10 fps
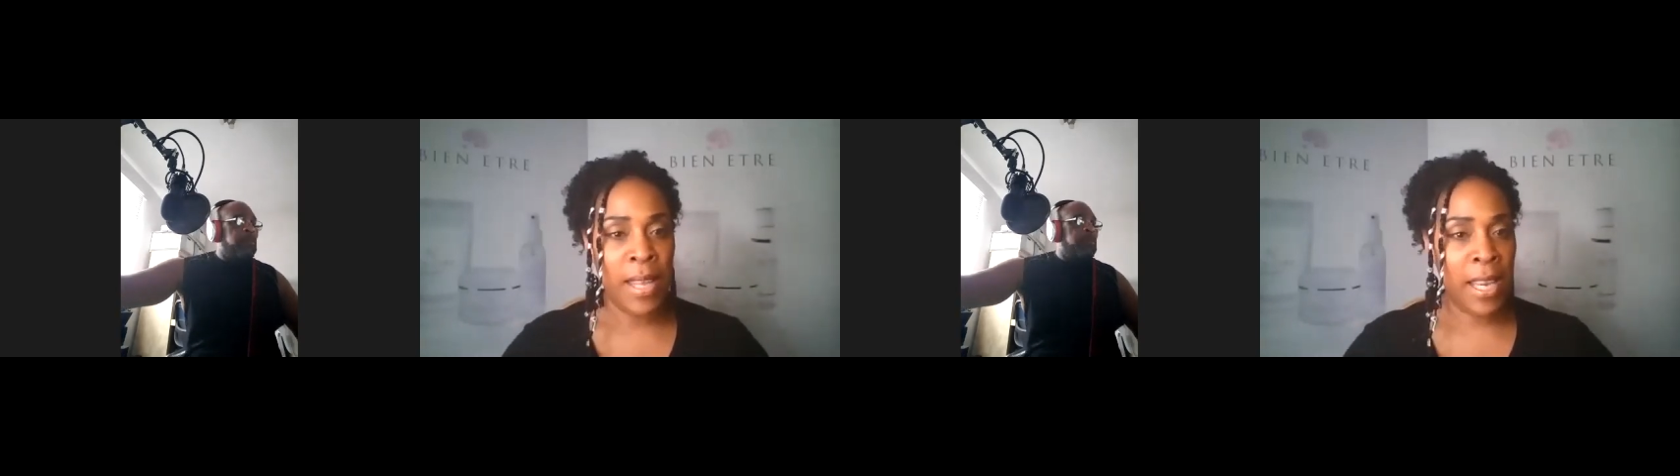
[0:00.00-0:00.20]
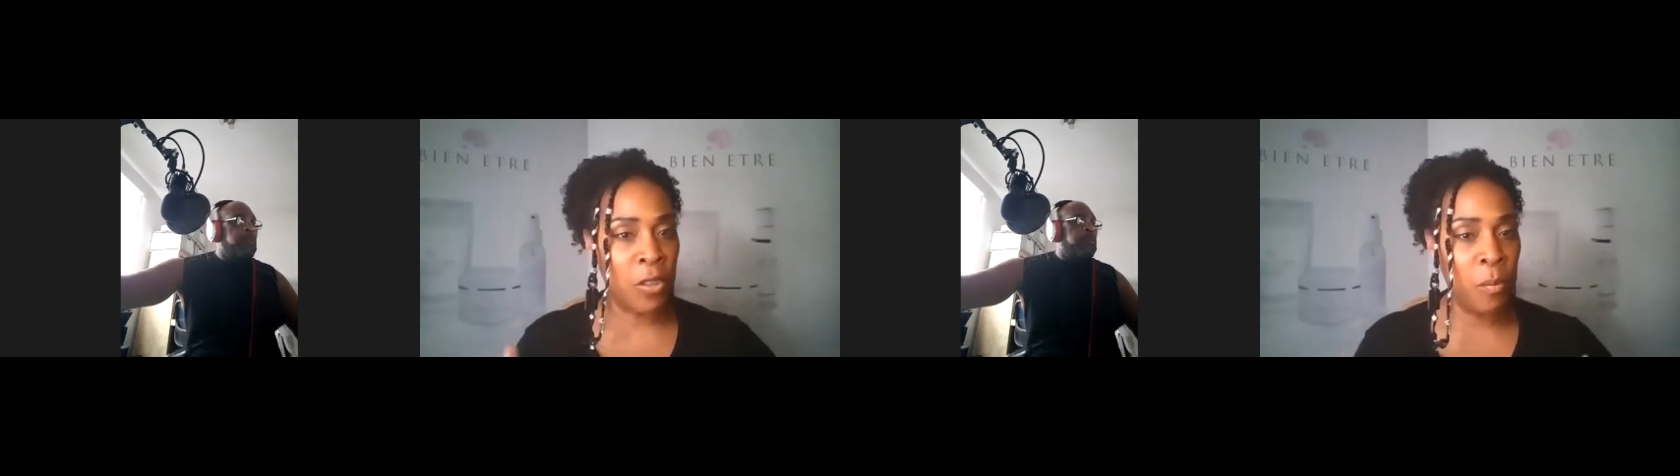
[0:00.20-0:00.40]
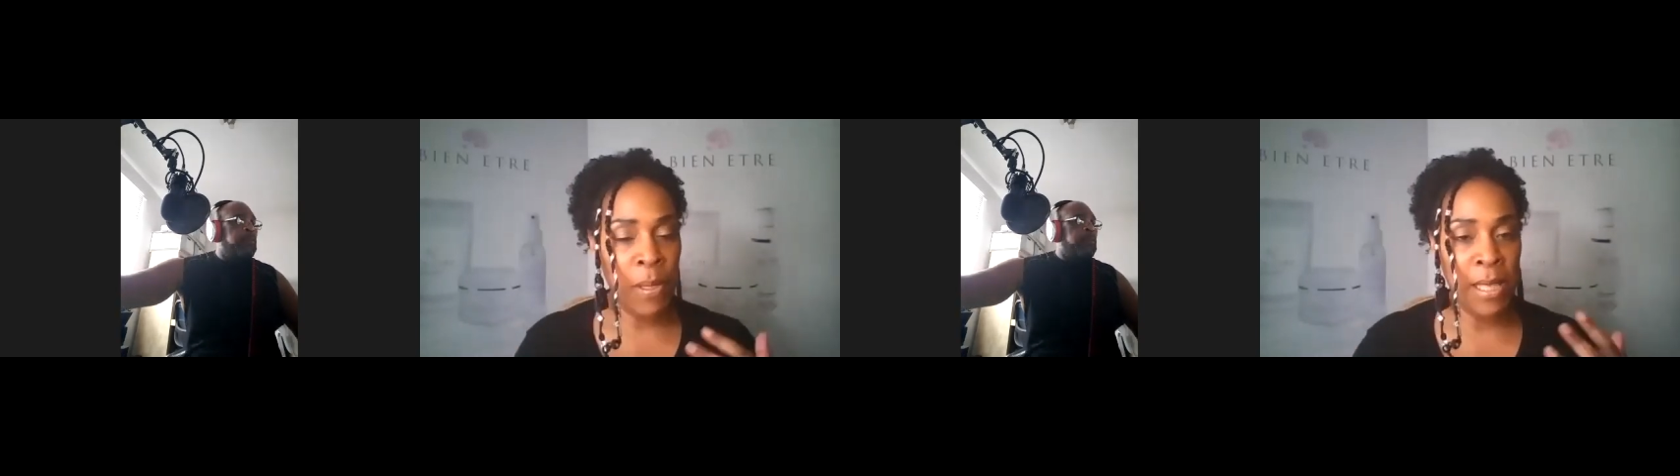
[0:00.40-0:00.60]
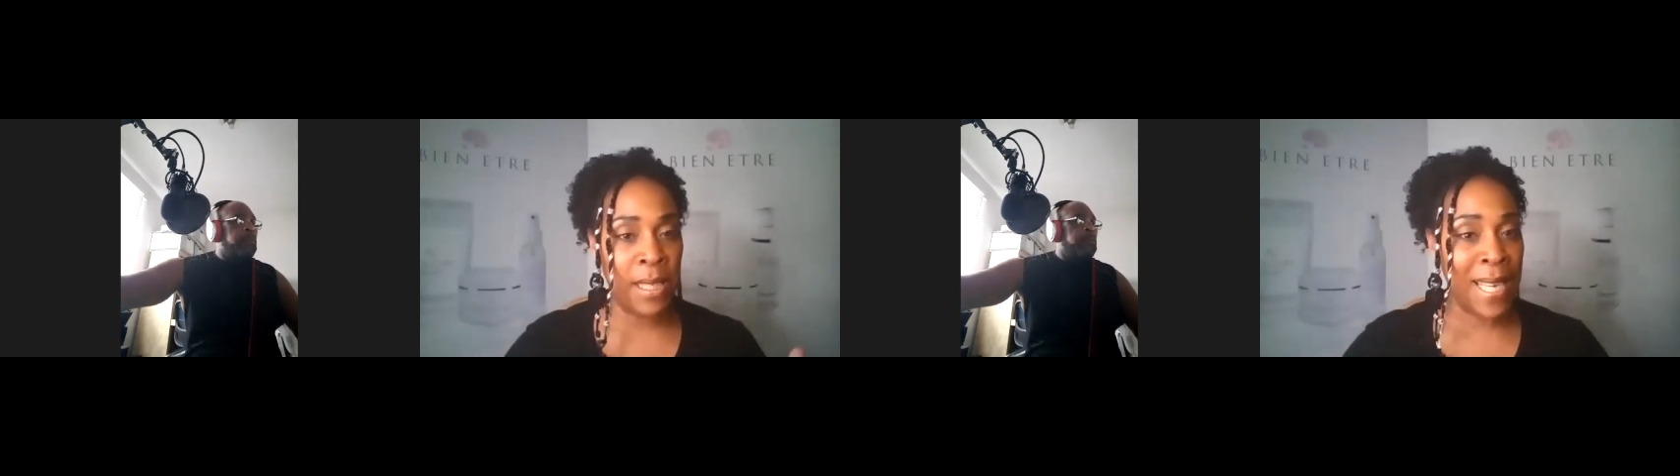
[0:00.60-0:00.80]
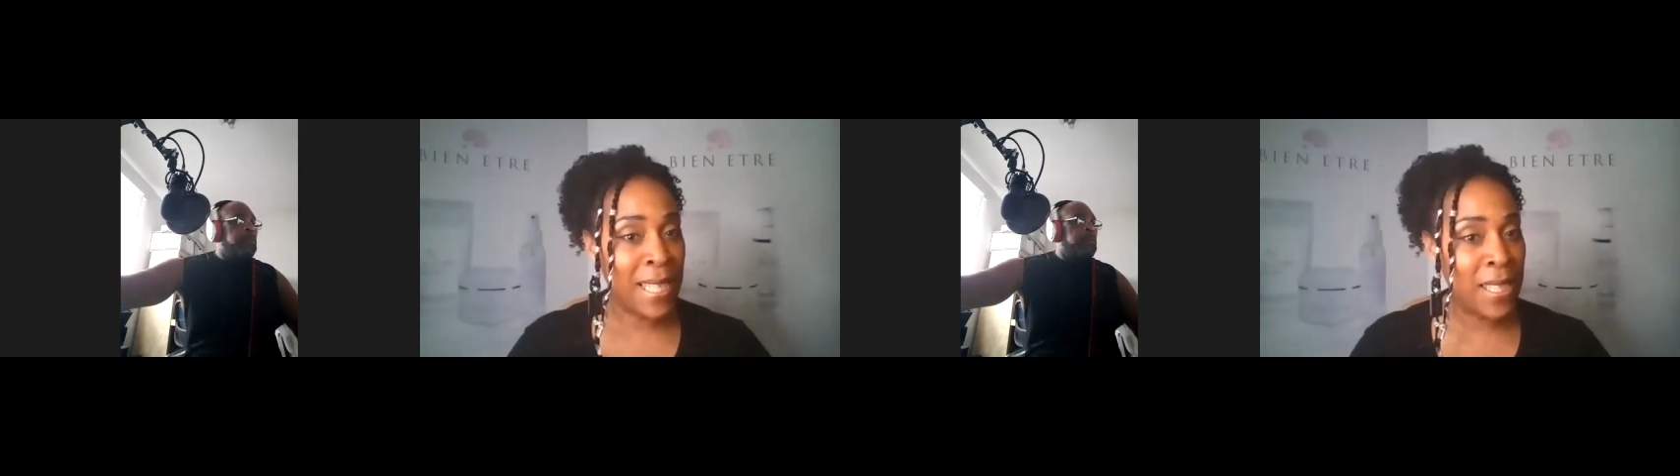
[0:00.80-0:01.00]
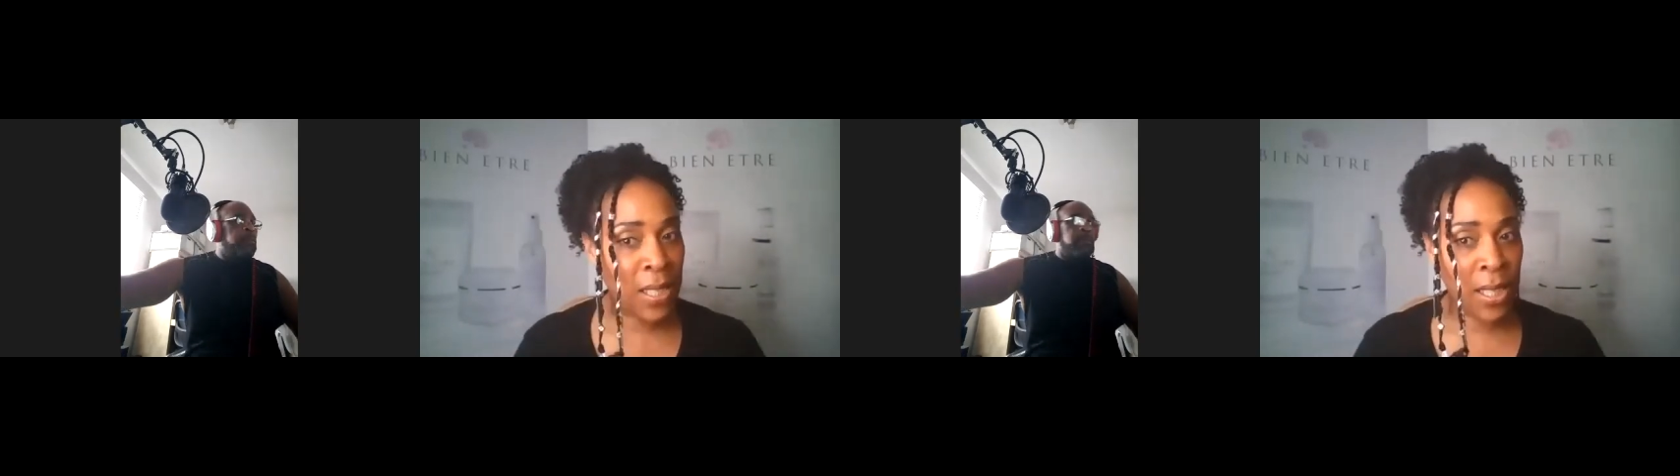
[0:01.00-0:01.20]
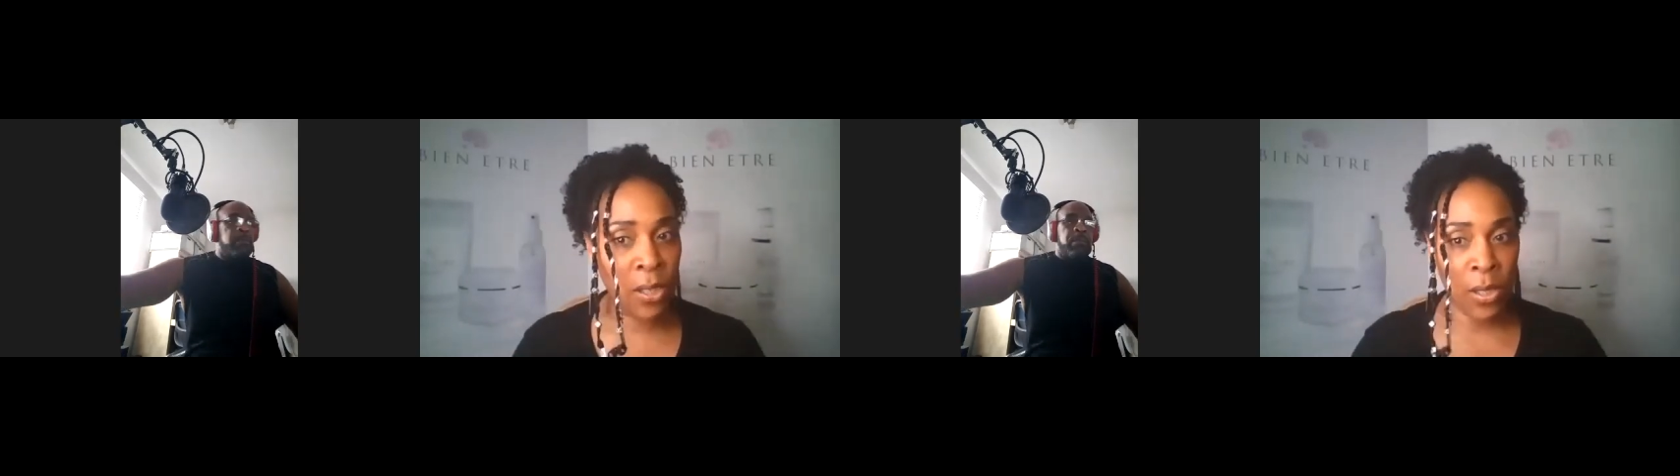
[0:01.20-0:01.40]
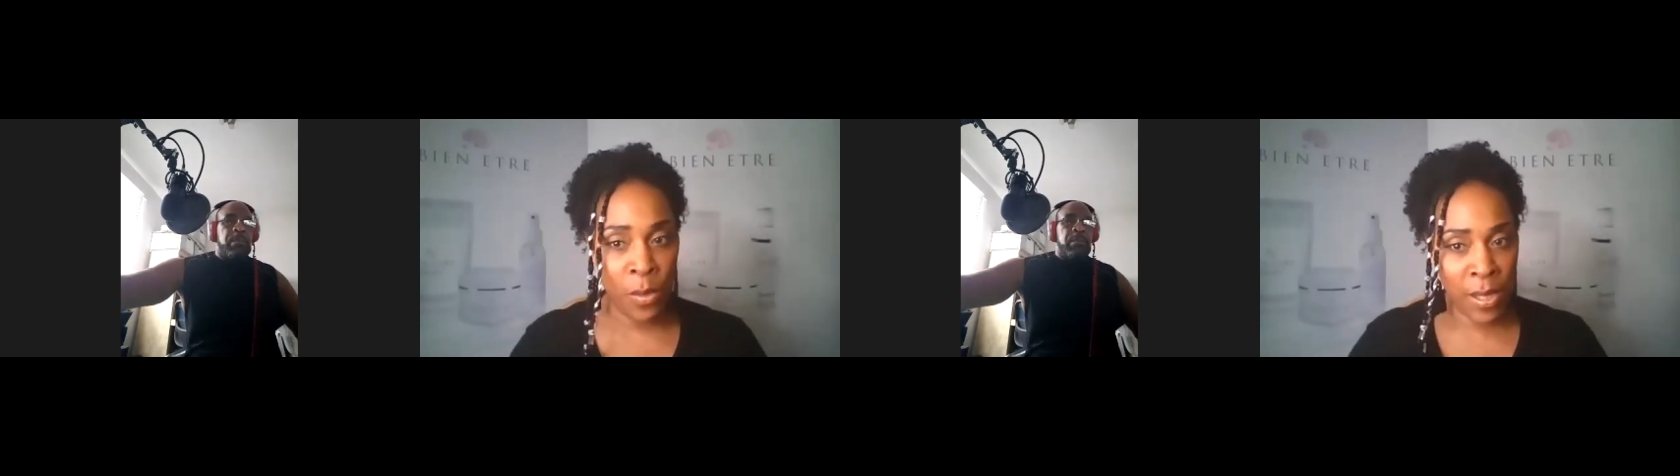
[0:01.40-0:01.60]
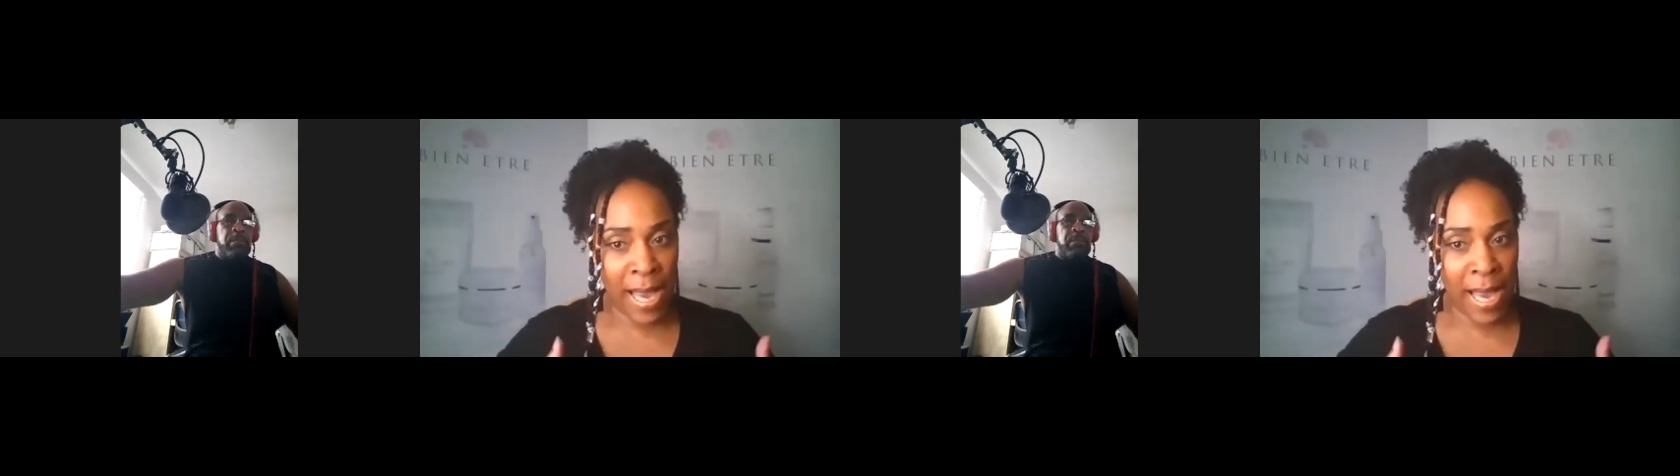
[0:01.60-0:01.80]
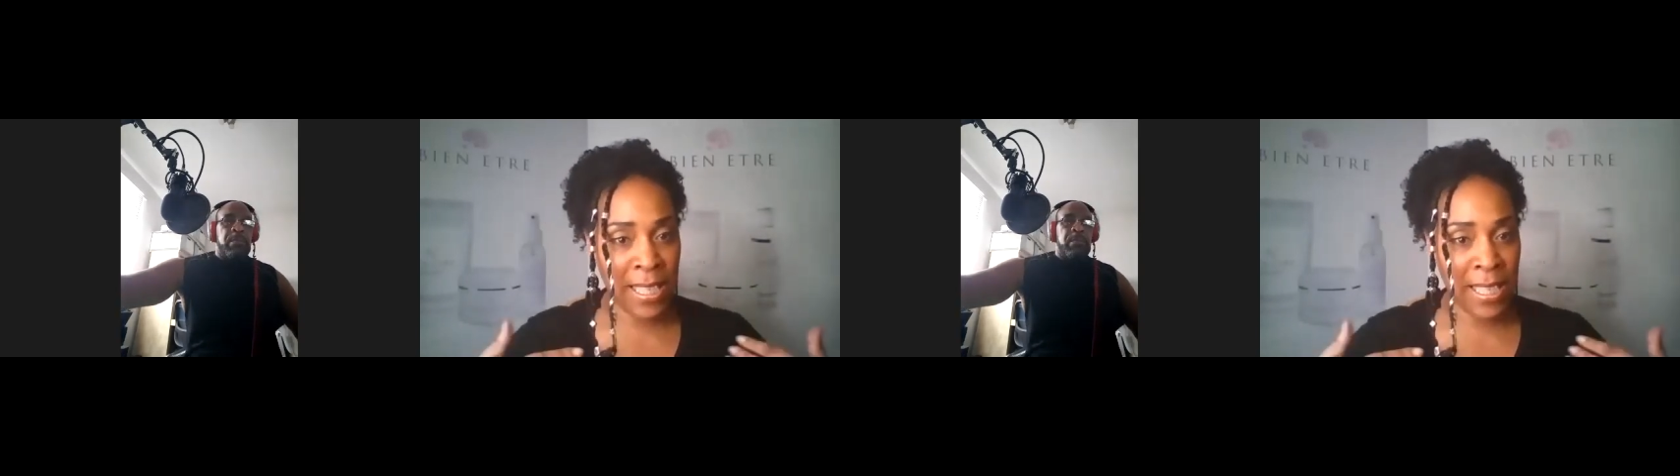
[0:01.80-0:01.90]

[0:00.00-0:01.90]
that could be dancing or something that